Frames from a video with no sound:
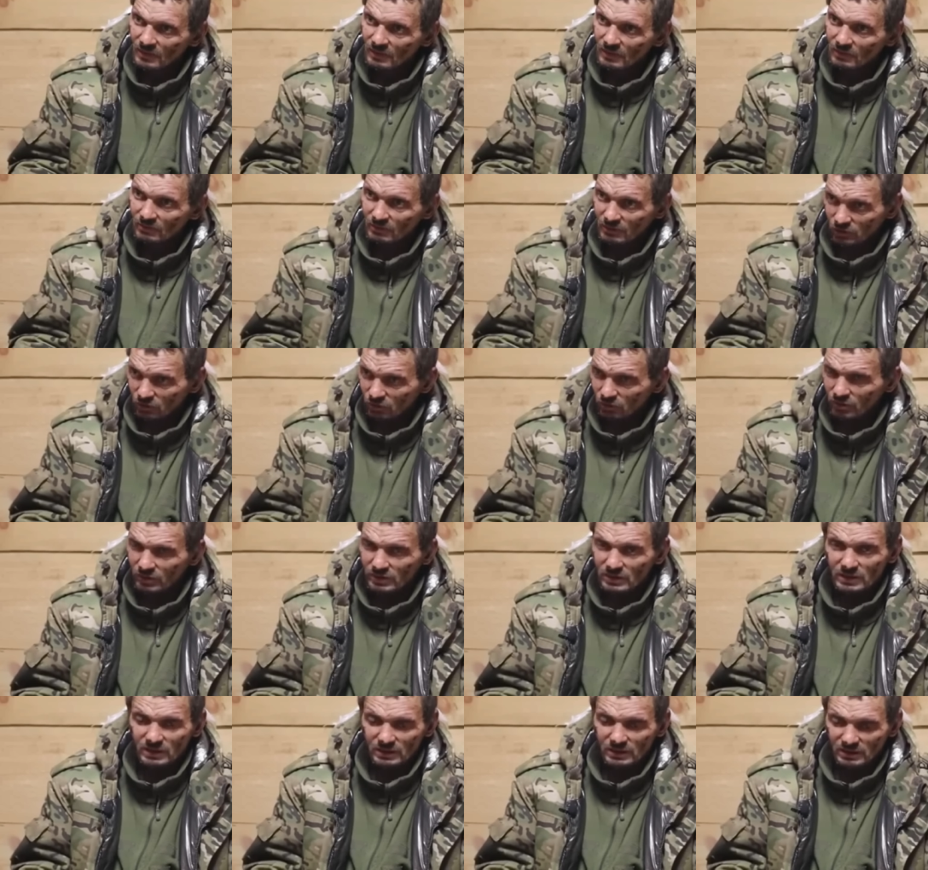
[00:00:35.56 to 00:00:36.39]
In the end,
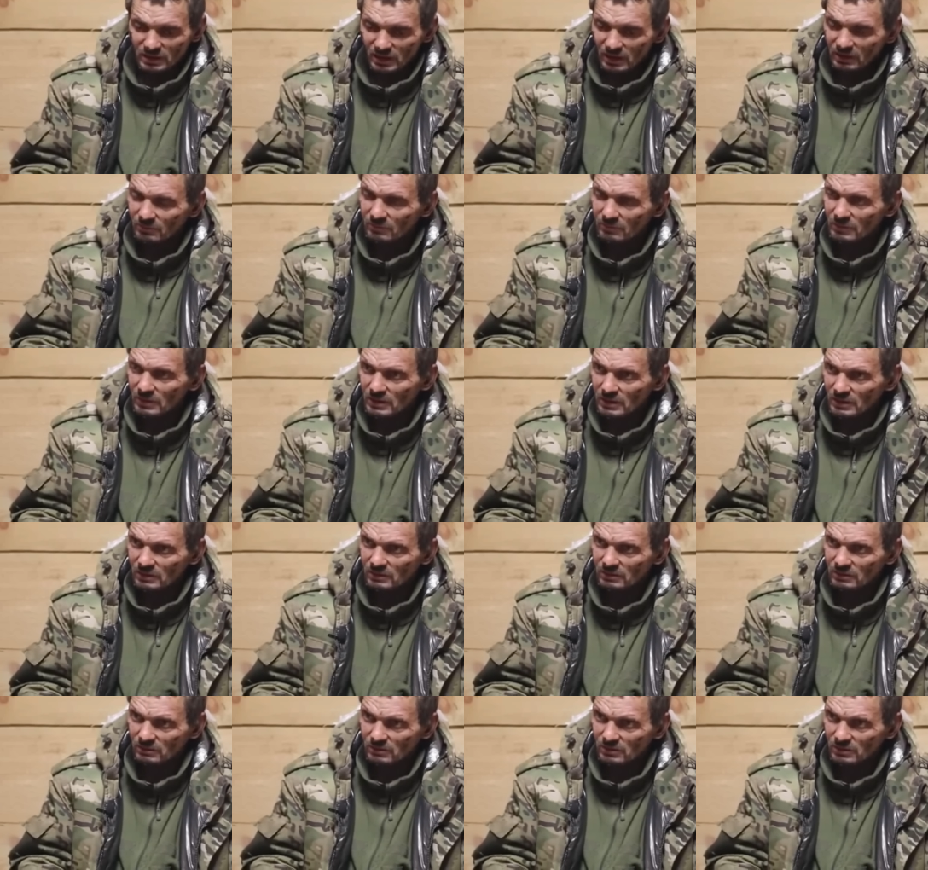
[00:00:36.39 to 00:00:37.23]
when we
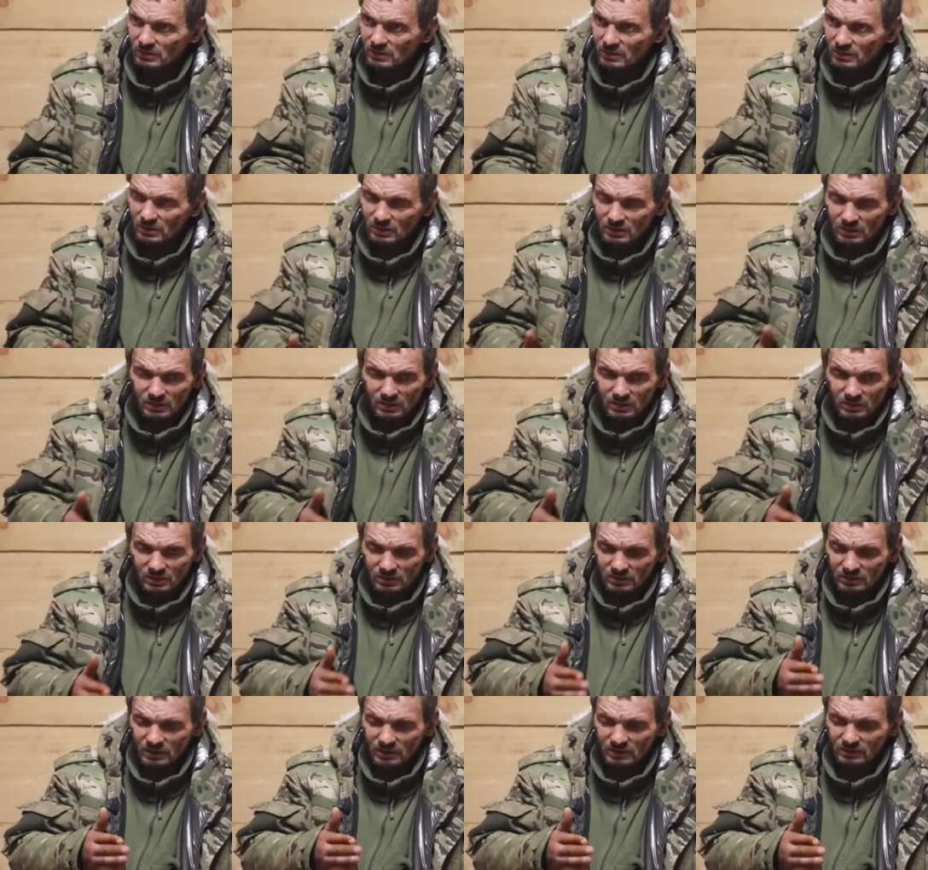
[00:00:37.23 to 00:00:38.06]

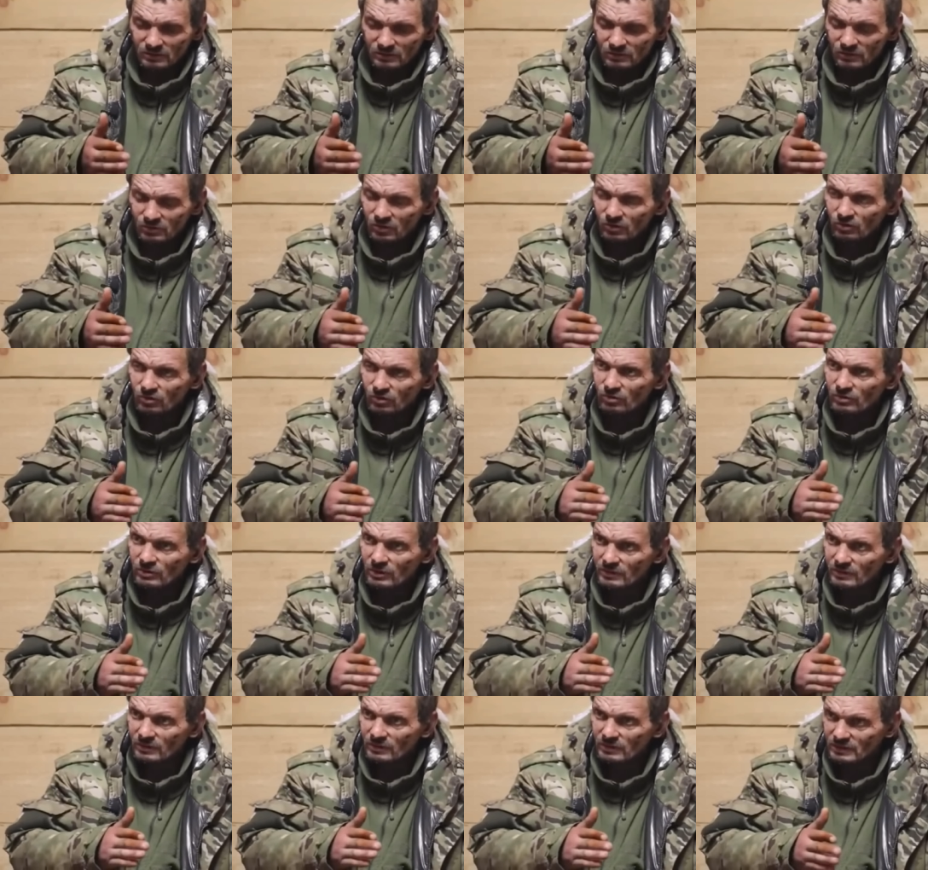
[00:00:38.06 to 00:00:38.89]
were brought in at
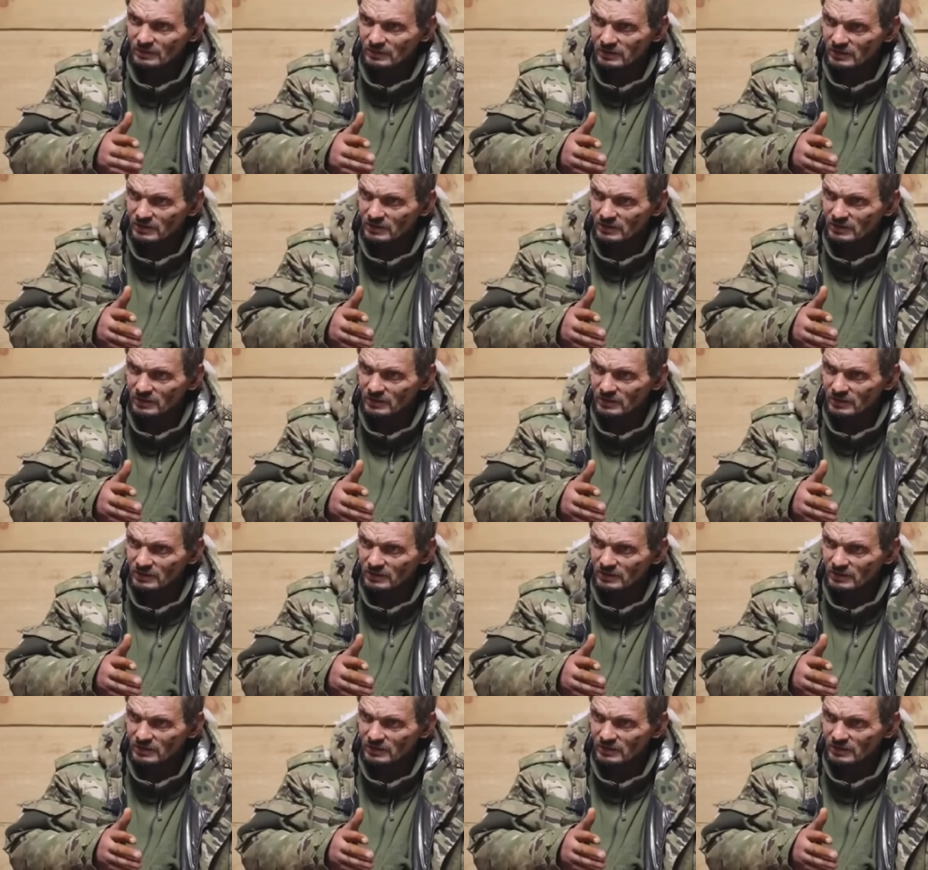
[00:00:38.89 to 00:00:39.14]
night,